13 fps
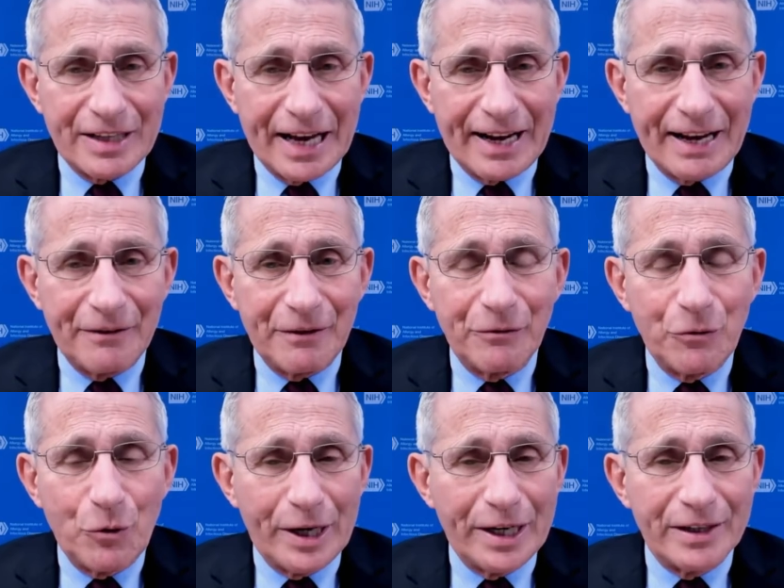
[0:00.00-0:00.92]
that have
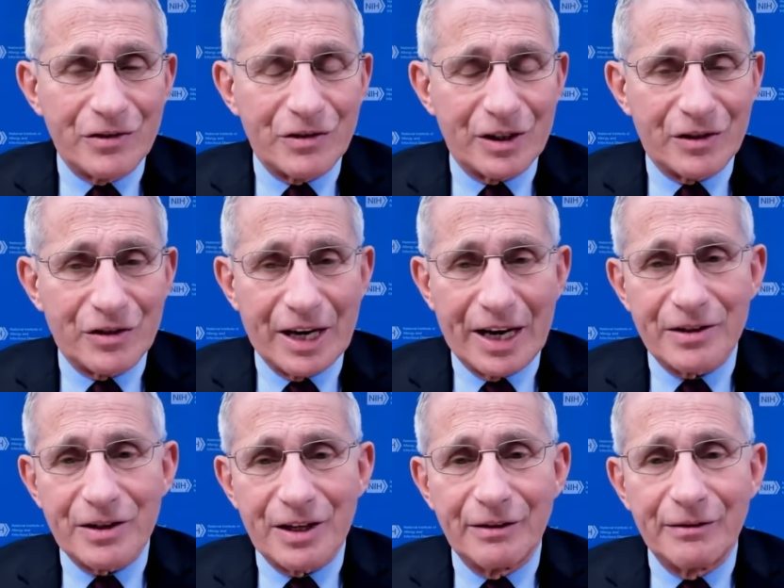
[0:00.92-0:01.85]
avoided
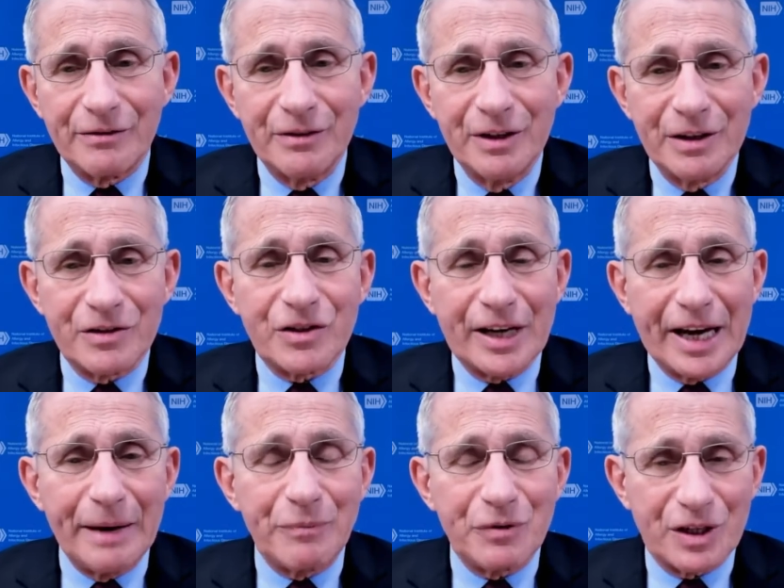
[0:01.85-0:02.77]
success and
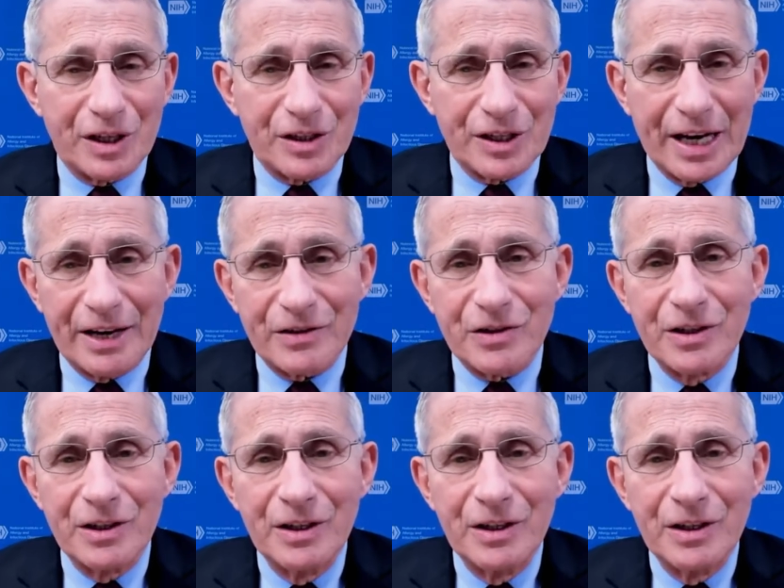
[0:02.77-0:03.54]
escaped success,